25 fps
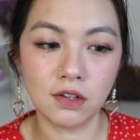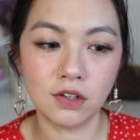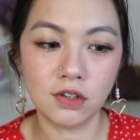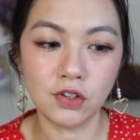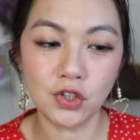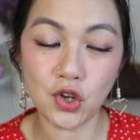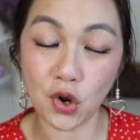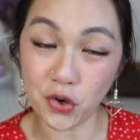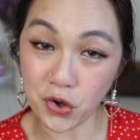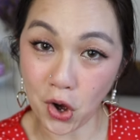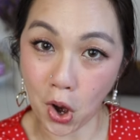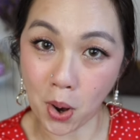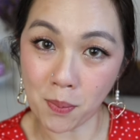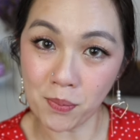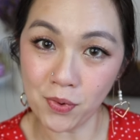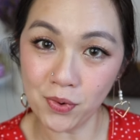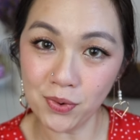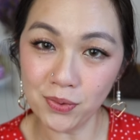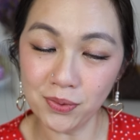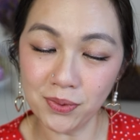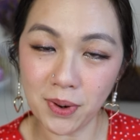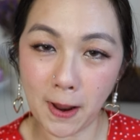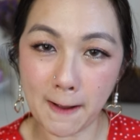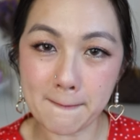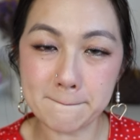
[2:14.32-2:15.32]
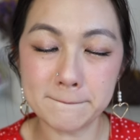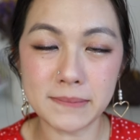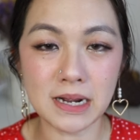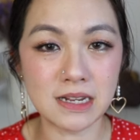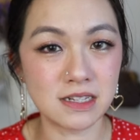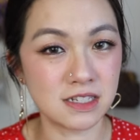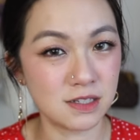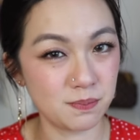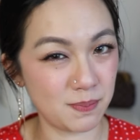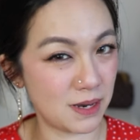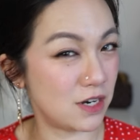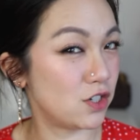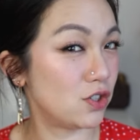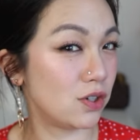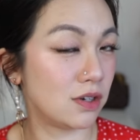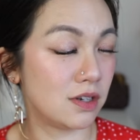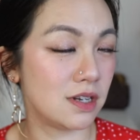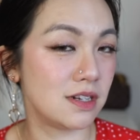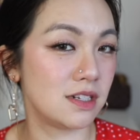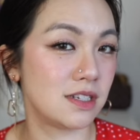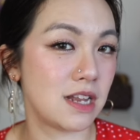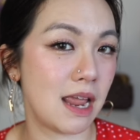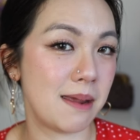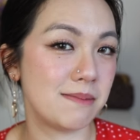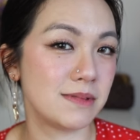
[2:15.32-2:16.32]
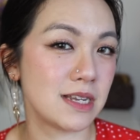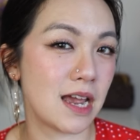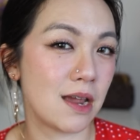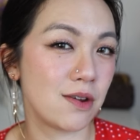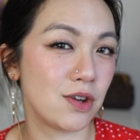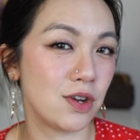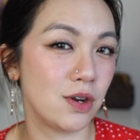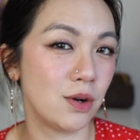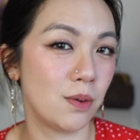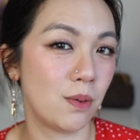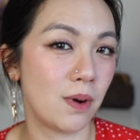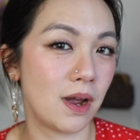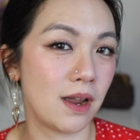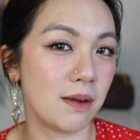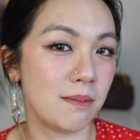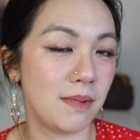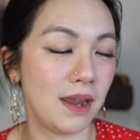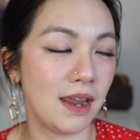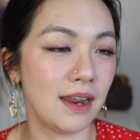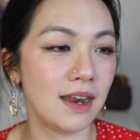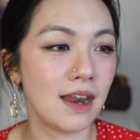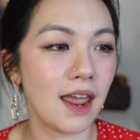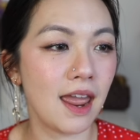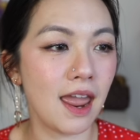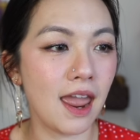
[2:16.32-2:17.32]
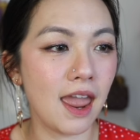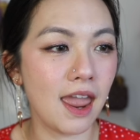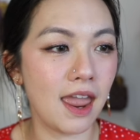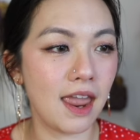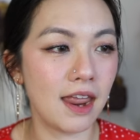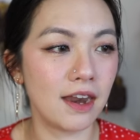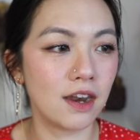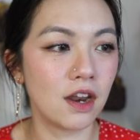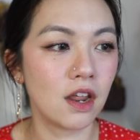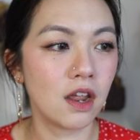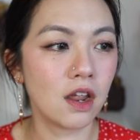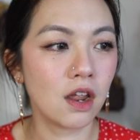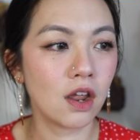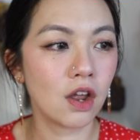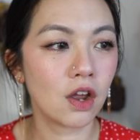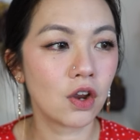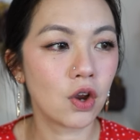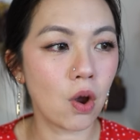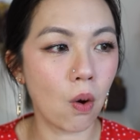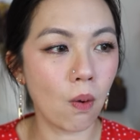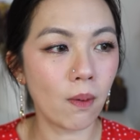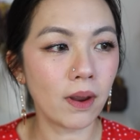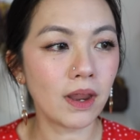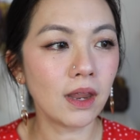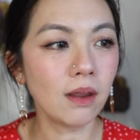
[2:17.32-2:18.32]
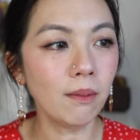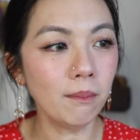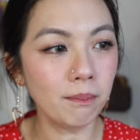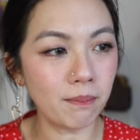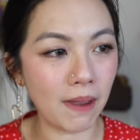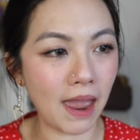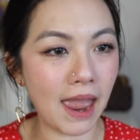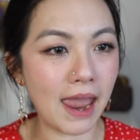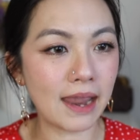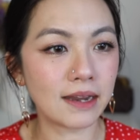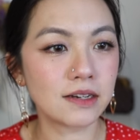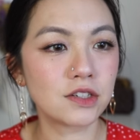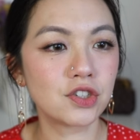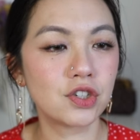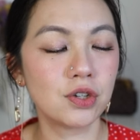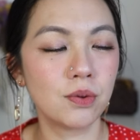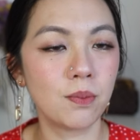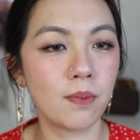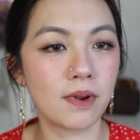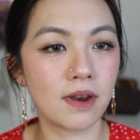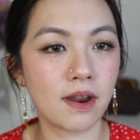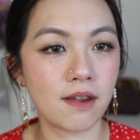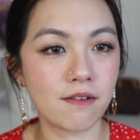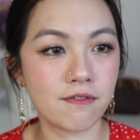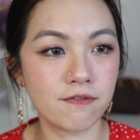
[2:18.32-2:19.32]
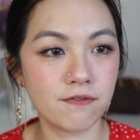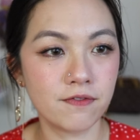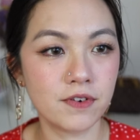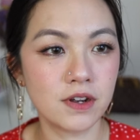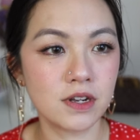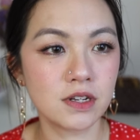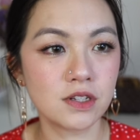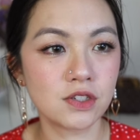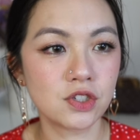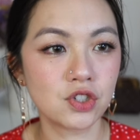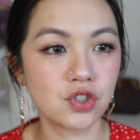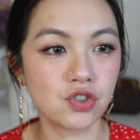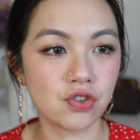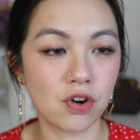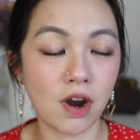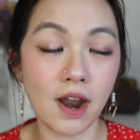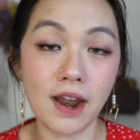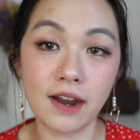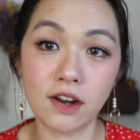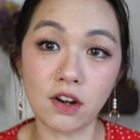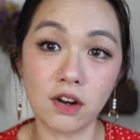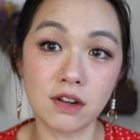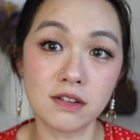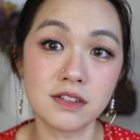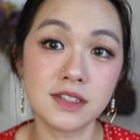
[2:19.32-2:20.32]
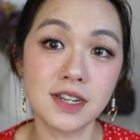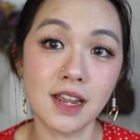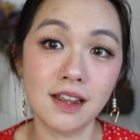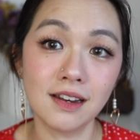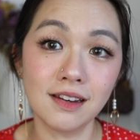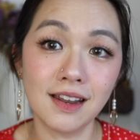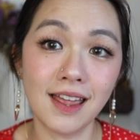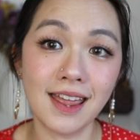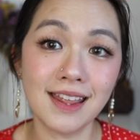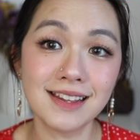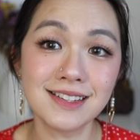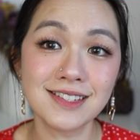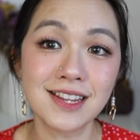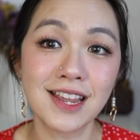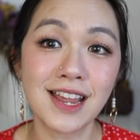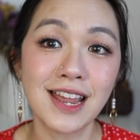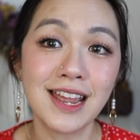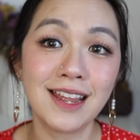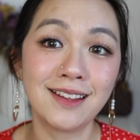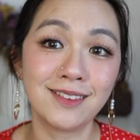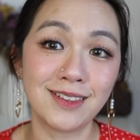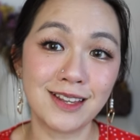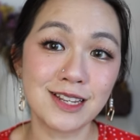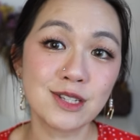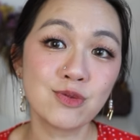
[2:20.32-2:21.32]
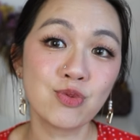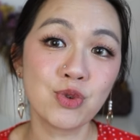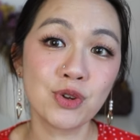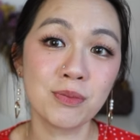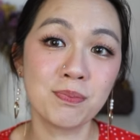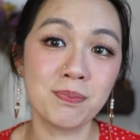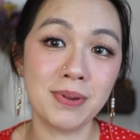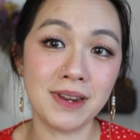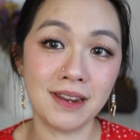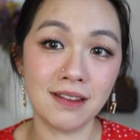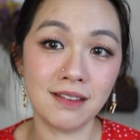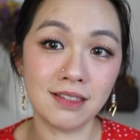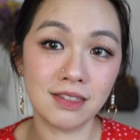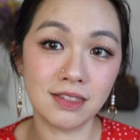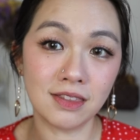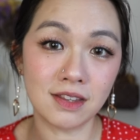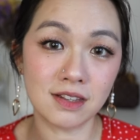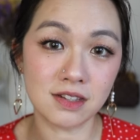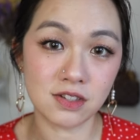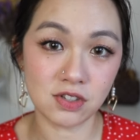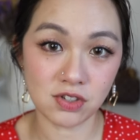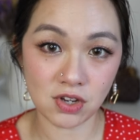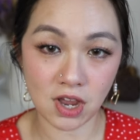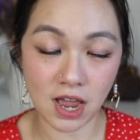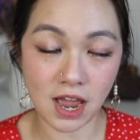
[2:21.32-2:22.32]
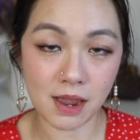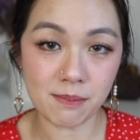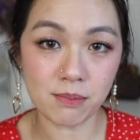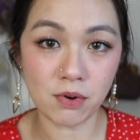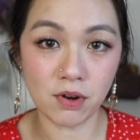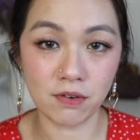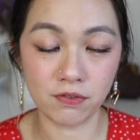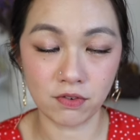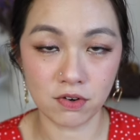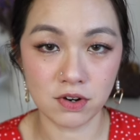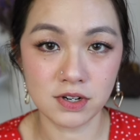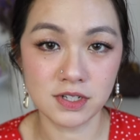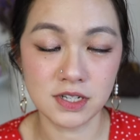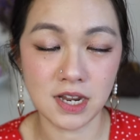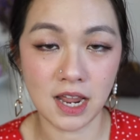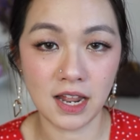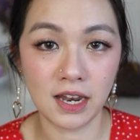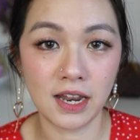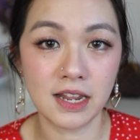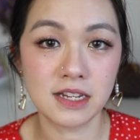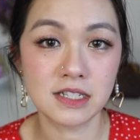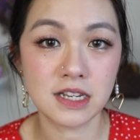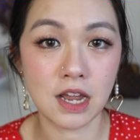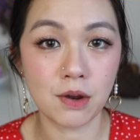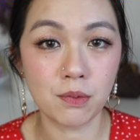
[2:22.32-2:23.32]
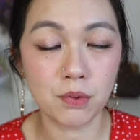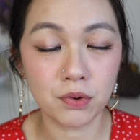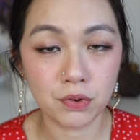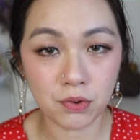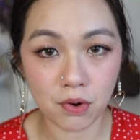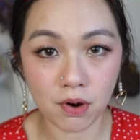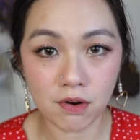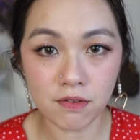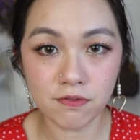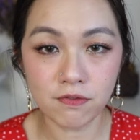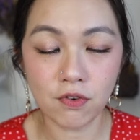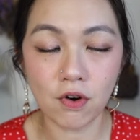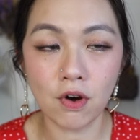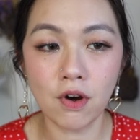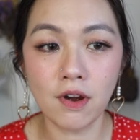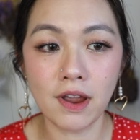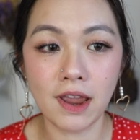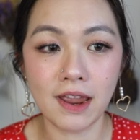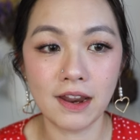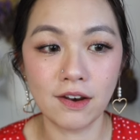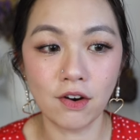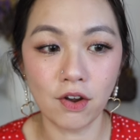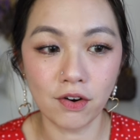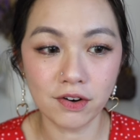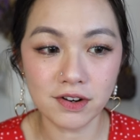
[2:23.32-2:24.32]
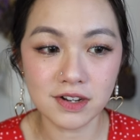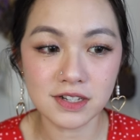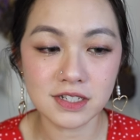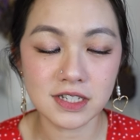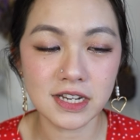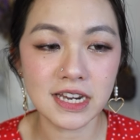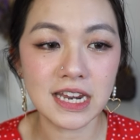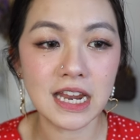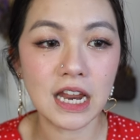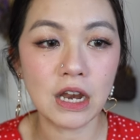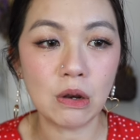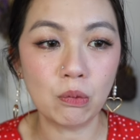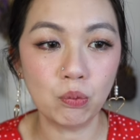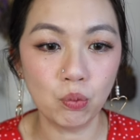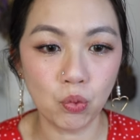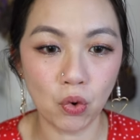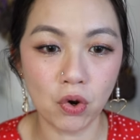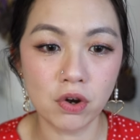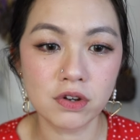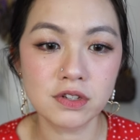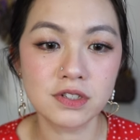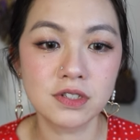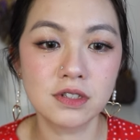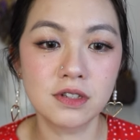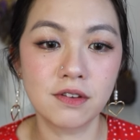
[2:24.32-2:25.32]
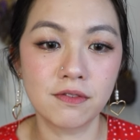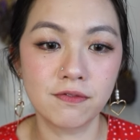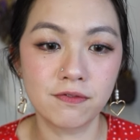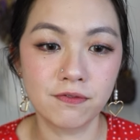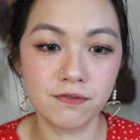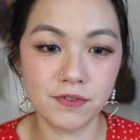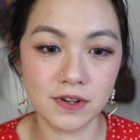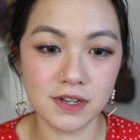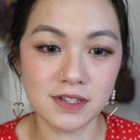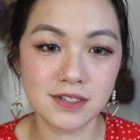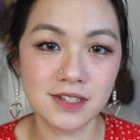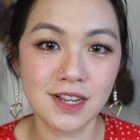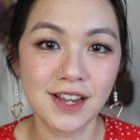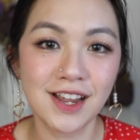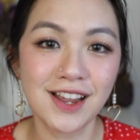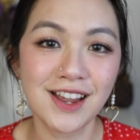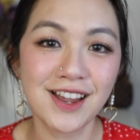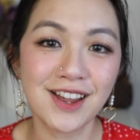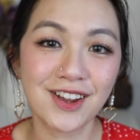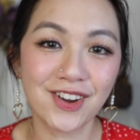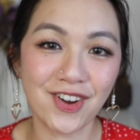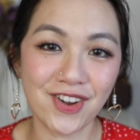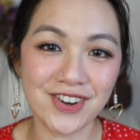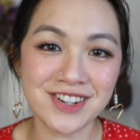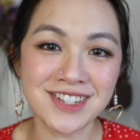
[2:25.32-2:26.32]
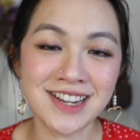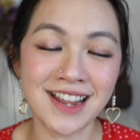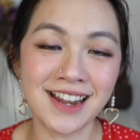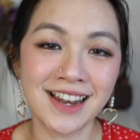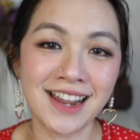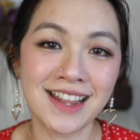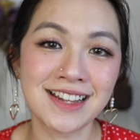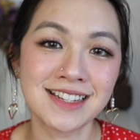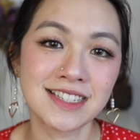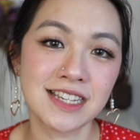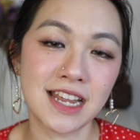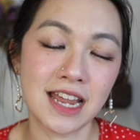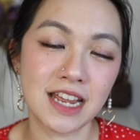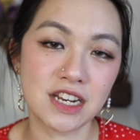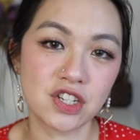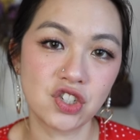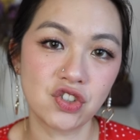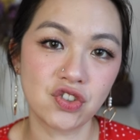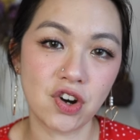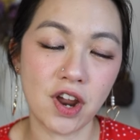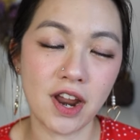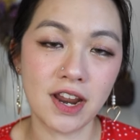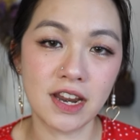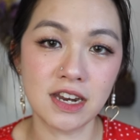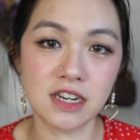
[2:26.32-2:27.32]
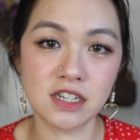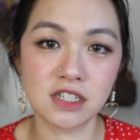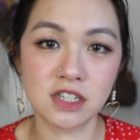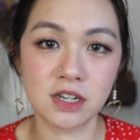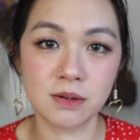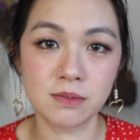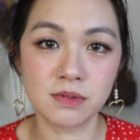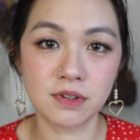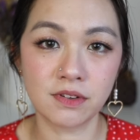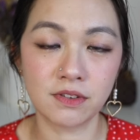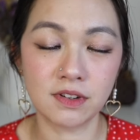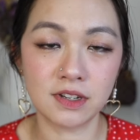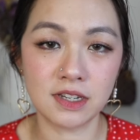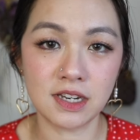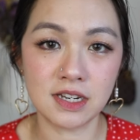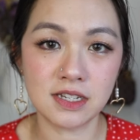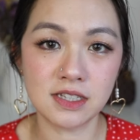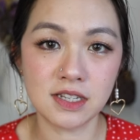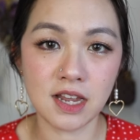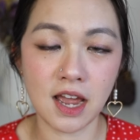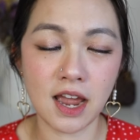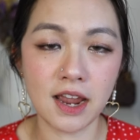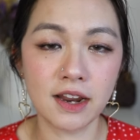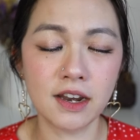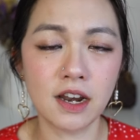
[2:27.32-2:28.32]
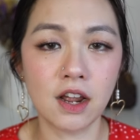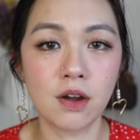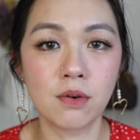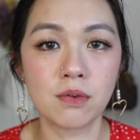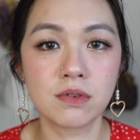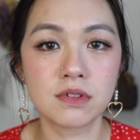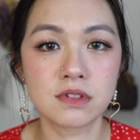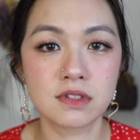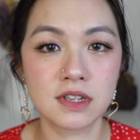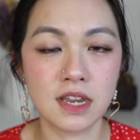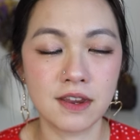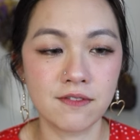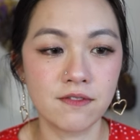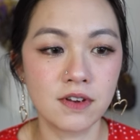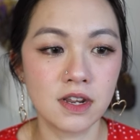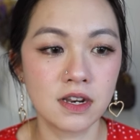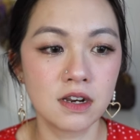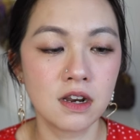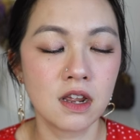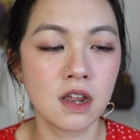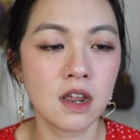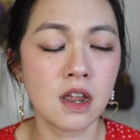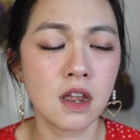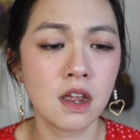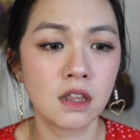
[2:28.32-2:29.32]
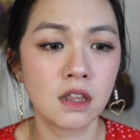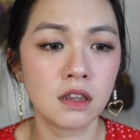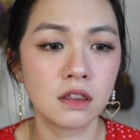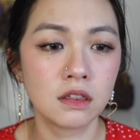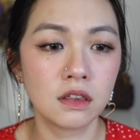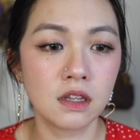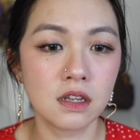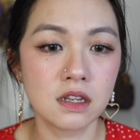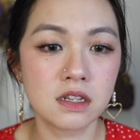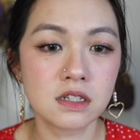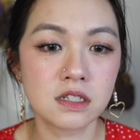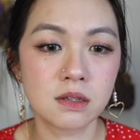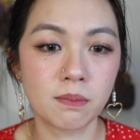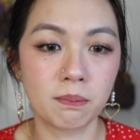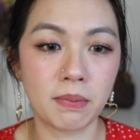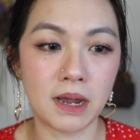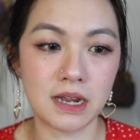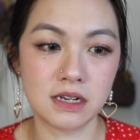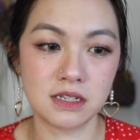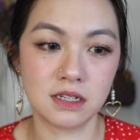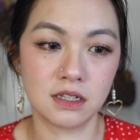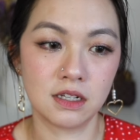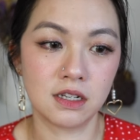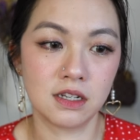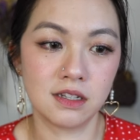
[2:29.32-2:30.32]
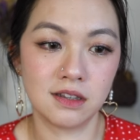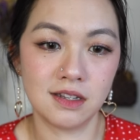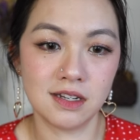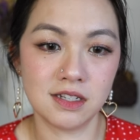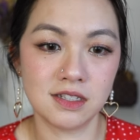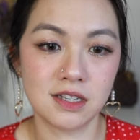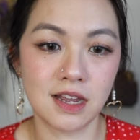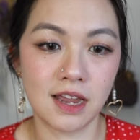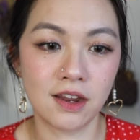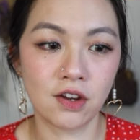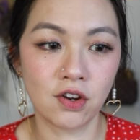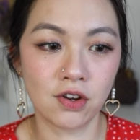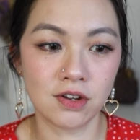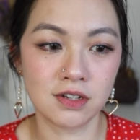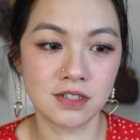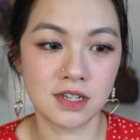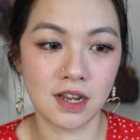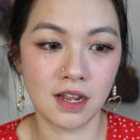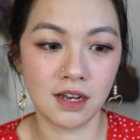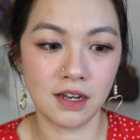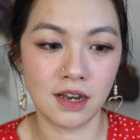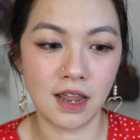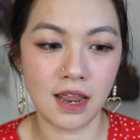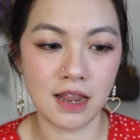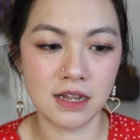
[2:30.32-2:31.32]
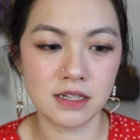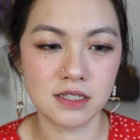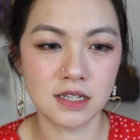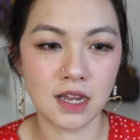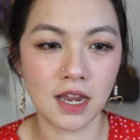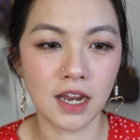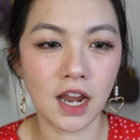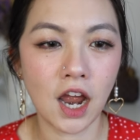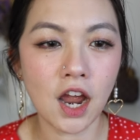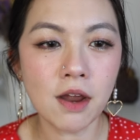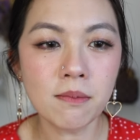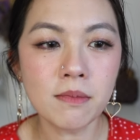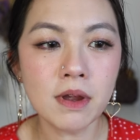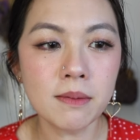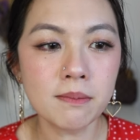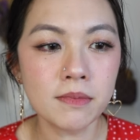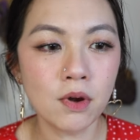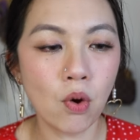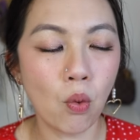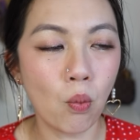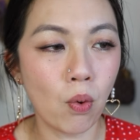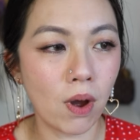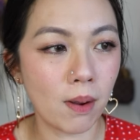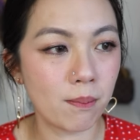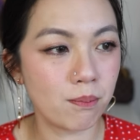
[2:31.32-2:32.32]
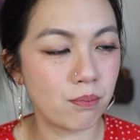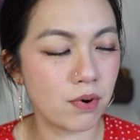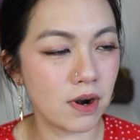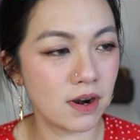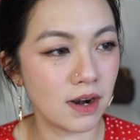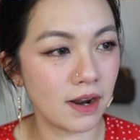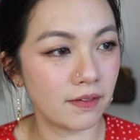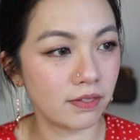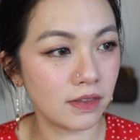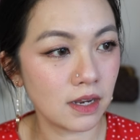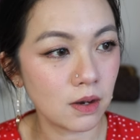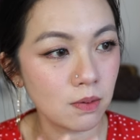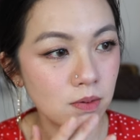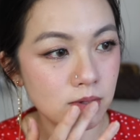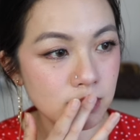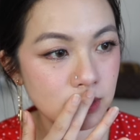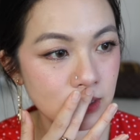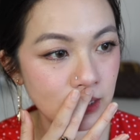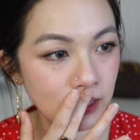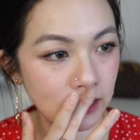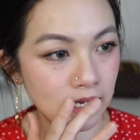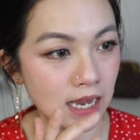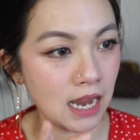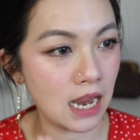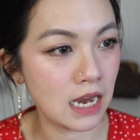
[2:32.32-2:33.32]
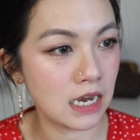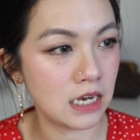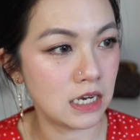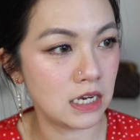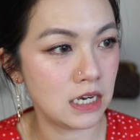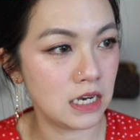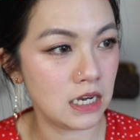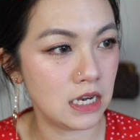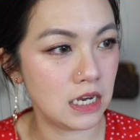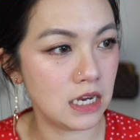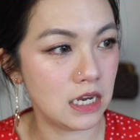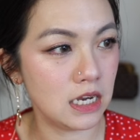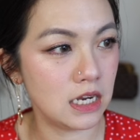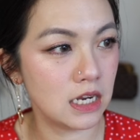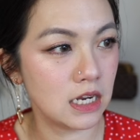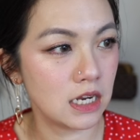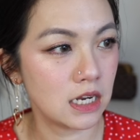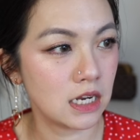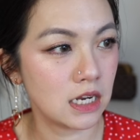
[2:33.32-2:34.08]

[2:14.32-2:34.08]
you're normal but special at the same time, you know what I mean? And going back to when I first tried contact lens, this would be the type of contact lens I would go for, and honestly it was the first contact lens that I tried in terms of the design. I was given this particular design contact lens. I can't remember what brand, I think it was the Candy